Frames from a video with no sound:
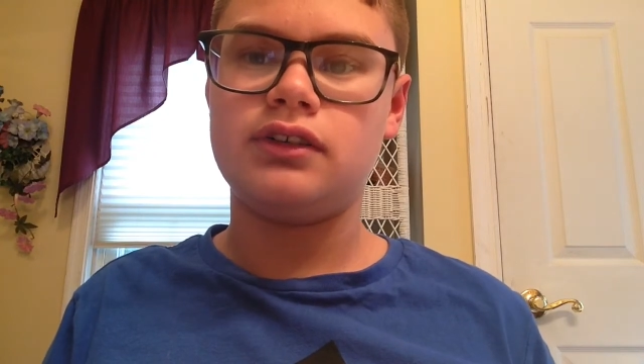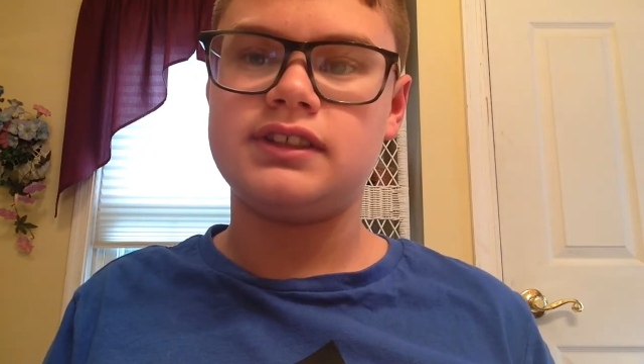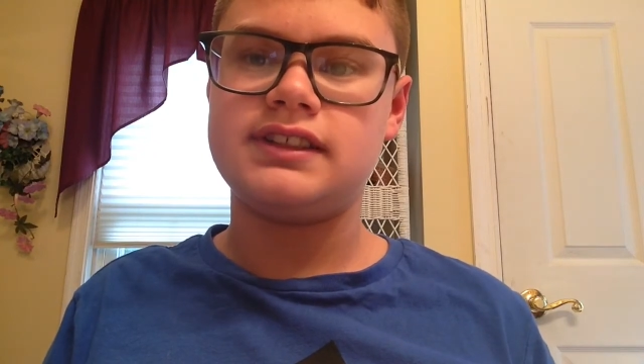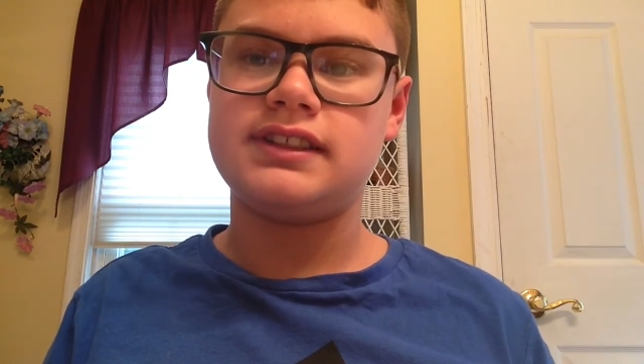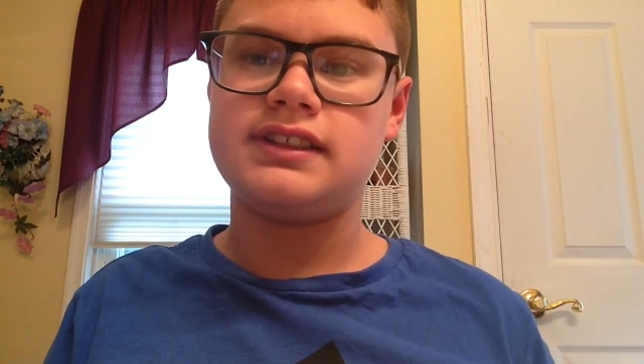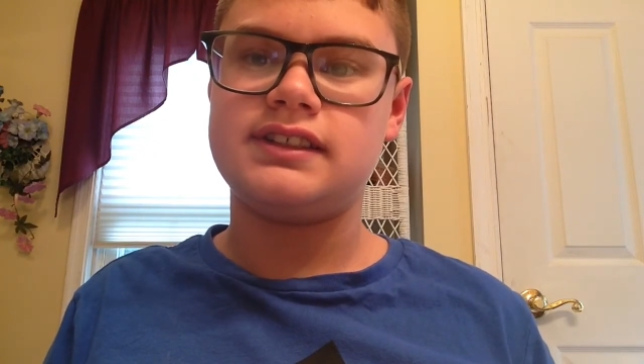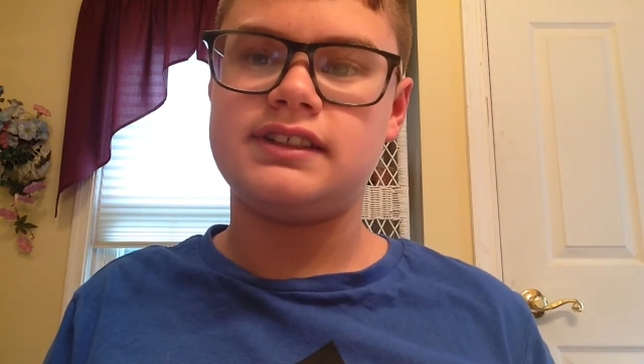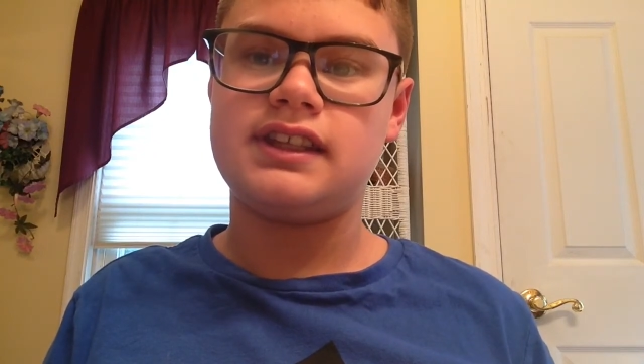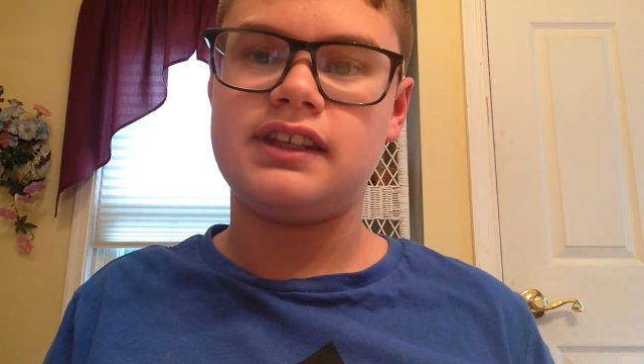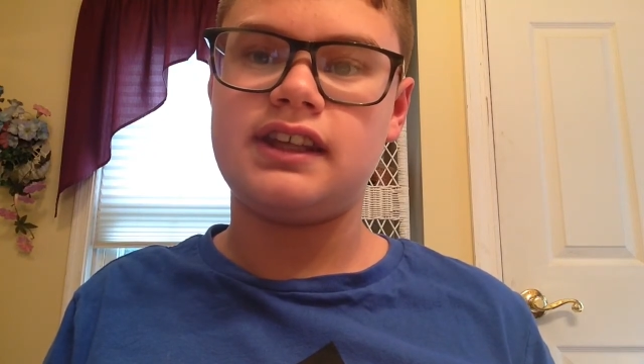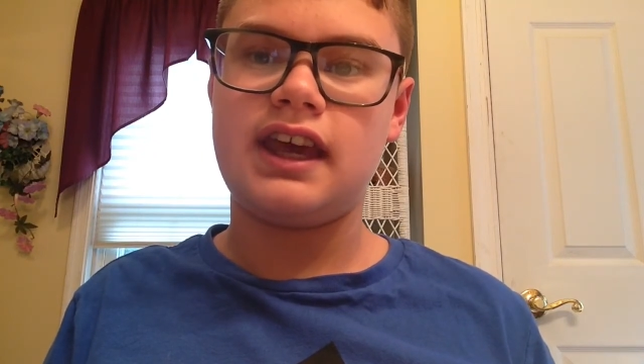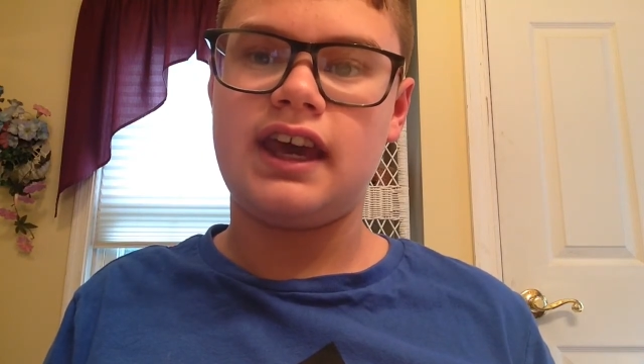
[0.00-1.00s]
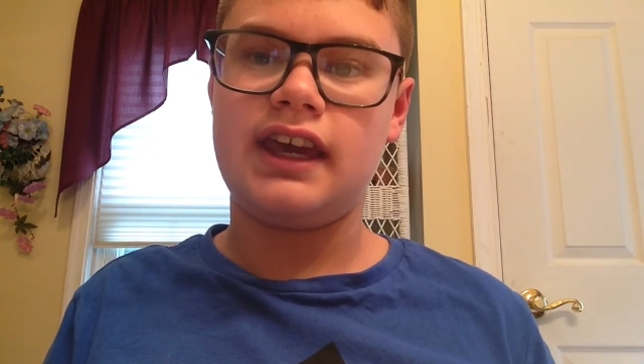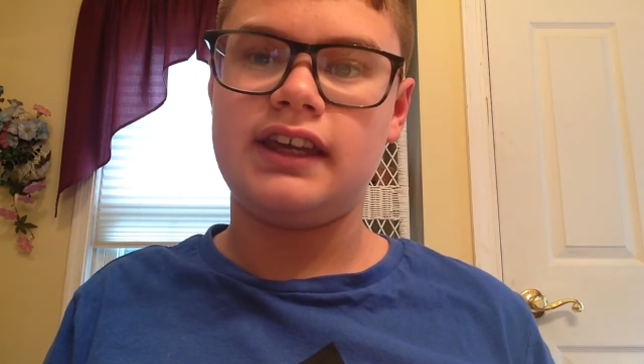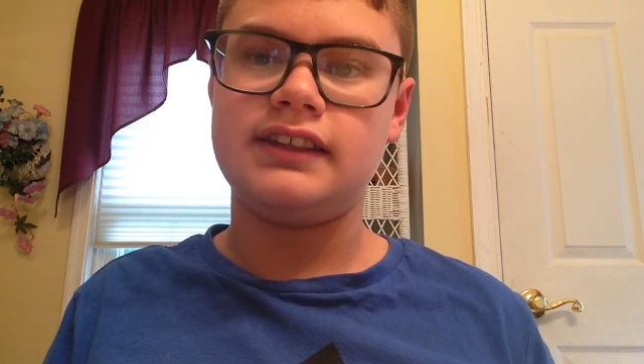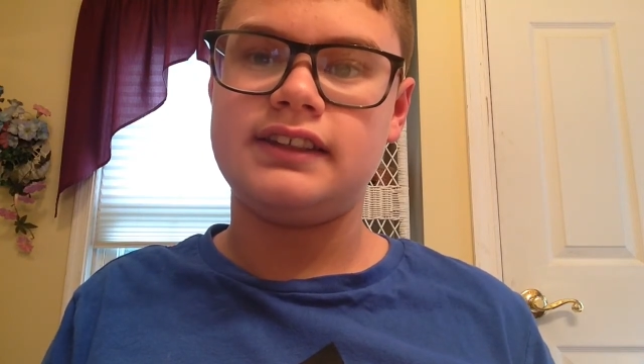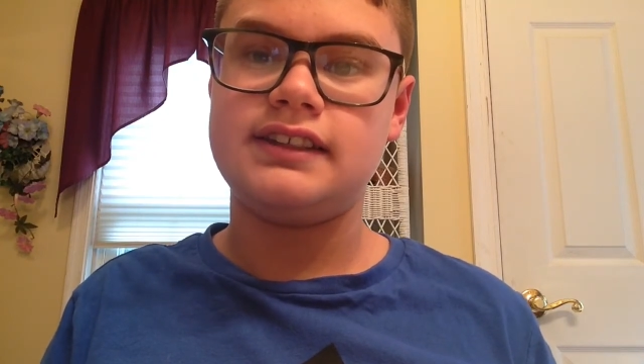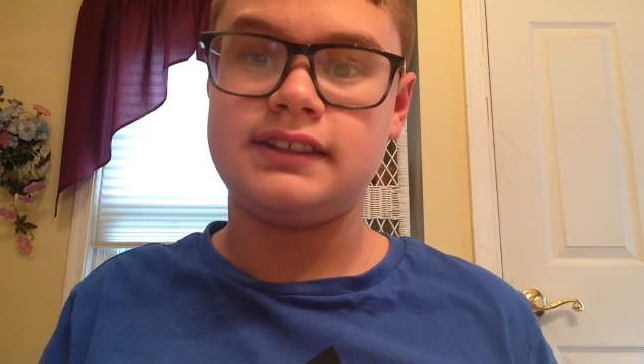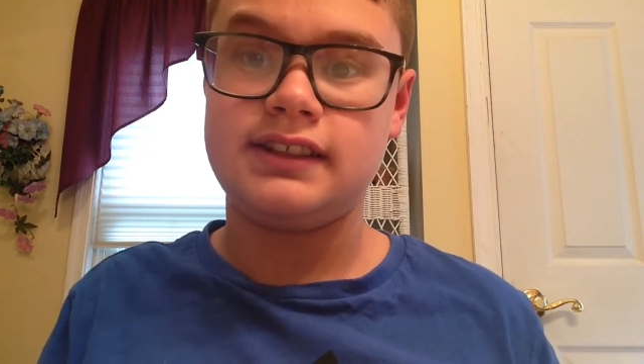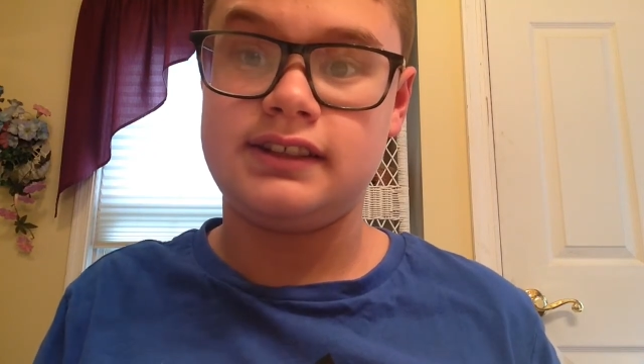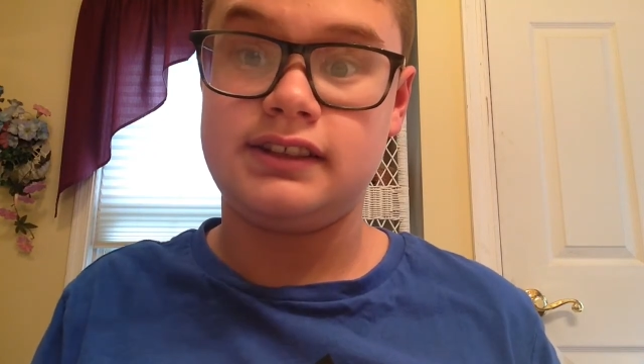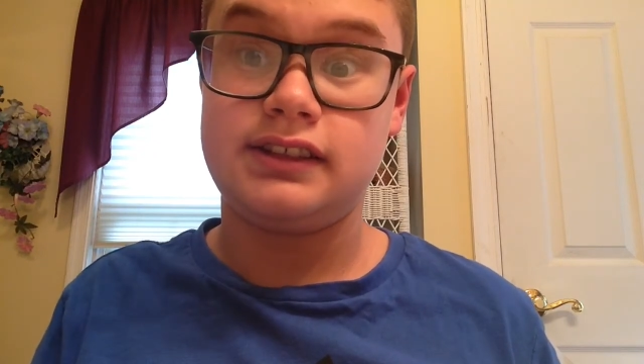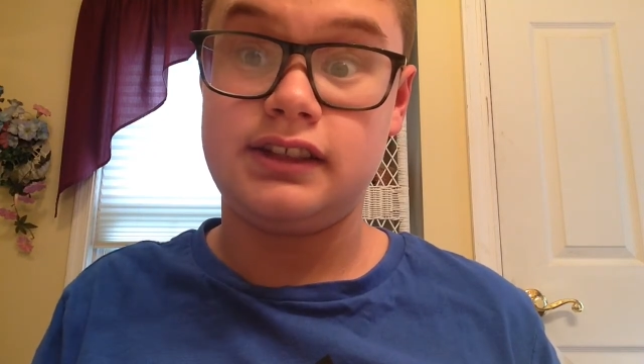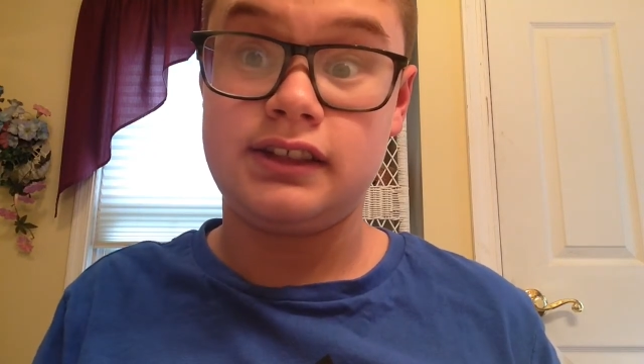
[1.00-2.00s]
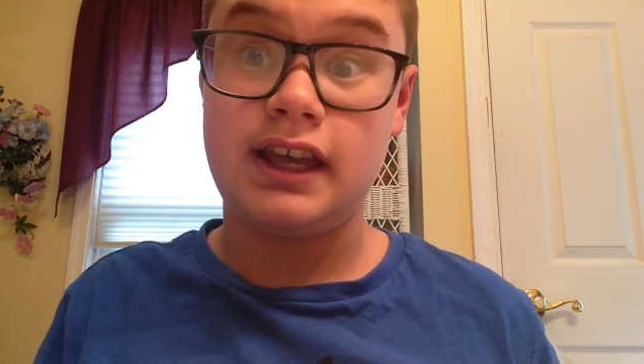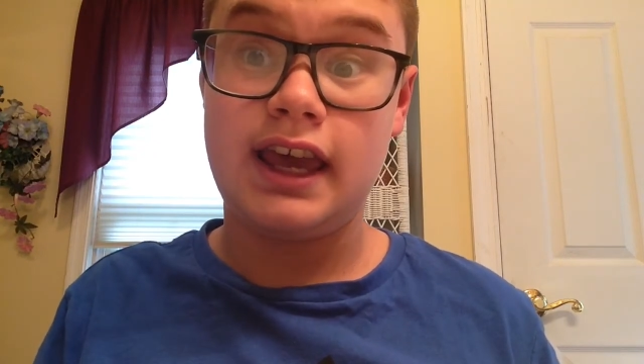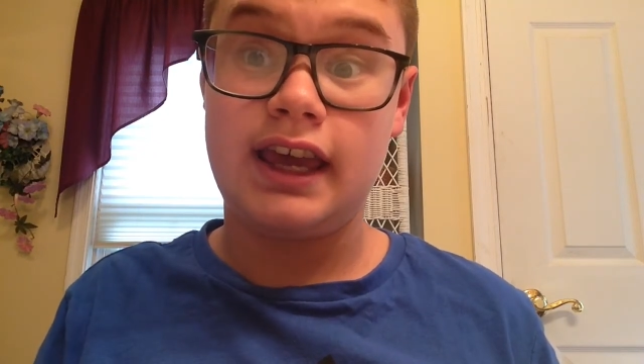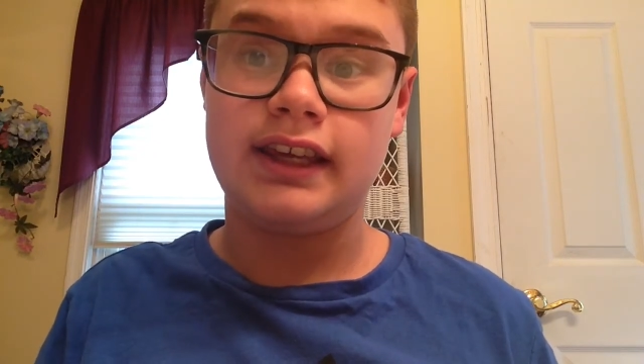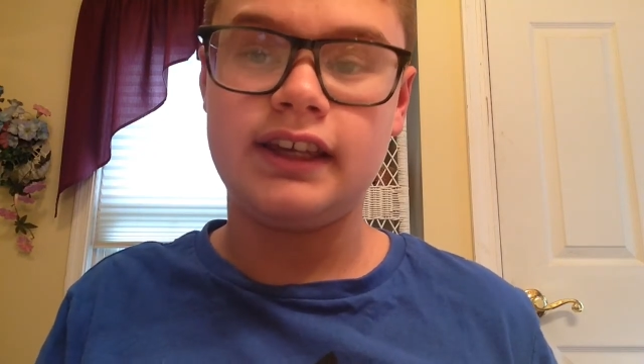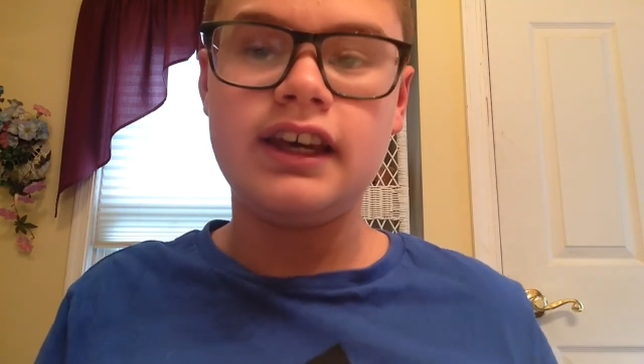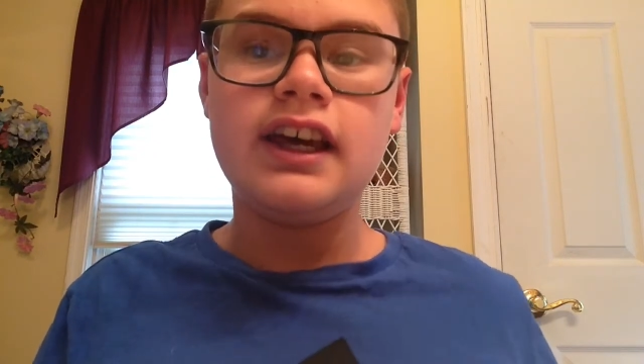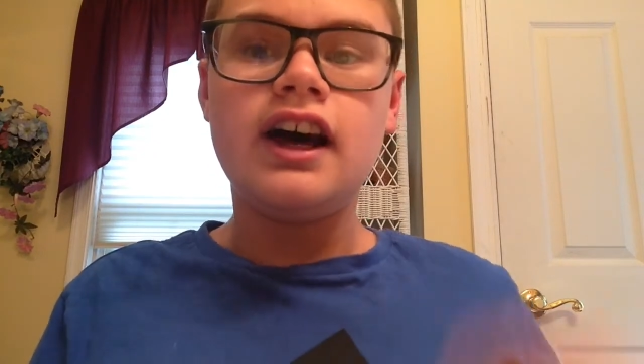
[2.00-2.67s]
this is today. This is today.